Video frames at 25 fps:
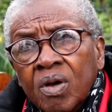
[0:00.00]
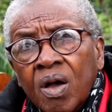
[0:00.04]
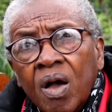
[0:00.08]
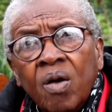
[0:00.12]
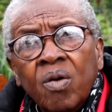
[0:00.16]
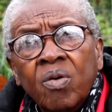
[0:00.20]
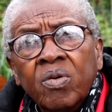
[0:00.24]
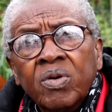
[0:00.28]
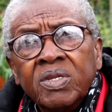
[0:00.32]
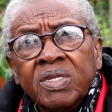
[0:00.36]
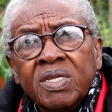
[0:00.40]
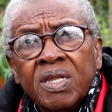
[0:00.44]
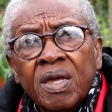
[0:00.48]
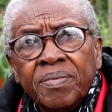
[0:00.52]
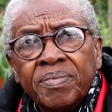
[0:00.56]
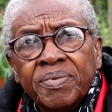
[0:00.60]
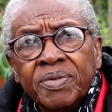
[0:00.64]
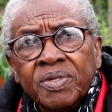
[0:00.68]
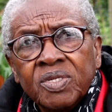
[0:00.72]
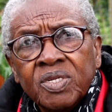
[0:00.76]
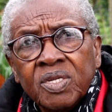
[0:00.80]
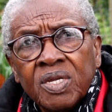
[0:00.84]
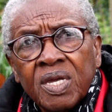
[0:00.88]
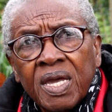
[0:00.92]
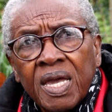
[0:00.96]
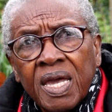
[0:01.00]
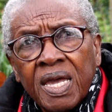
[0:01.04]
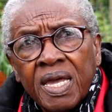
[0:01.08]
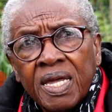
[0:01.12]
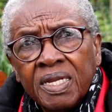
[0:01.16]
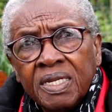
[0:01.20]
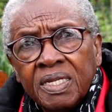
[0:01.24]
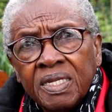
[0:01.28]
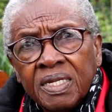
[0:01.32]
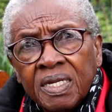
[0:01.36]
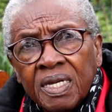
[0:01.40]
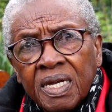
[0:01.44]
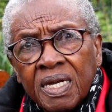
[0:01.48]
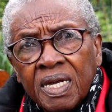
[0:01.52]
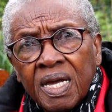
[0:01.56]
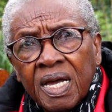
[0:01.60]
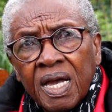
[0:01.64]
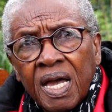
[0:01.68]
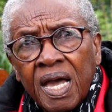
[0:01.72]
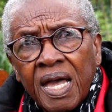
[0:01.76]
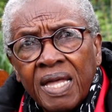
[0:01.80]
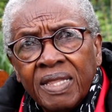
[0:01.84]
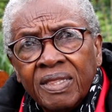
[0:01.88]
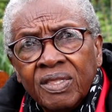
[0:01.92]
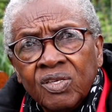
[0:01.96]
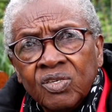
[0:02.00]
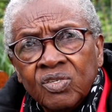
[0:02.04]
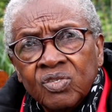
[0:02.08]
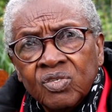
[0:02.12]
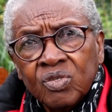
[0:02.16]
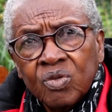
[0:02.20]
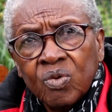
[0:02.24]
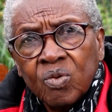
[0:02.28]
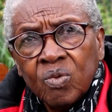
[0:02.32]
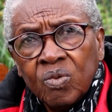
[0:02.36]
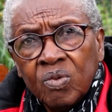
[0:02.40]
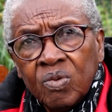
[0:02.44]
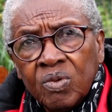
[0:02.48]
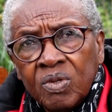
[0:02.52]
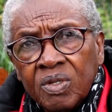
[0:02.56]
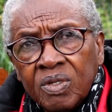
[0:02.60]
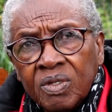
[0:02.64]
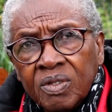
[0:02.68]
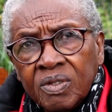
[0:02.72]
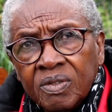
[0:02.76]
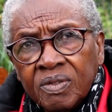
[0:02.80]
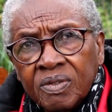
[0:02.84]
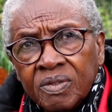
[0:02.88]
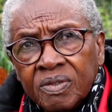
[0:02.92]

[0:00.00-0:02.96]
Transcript: our deputy head at the school.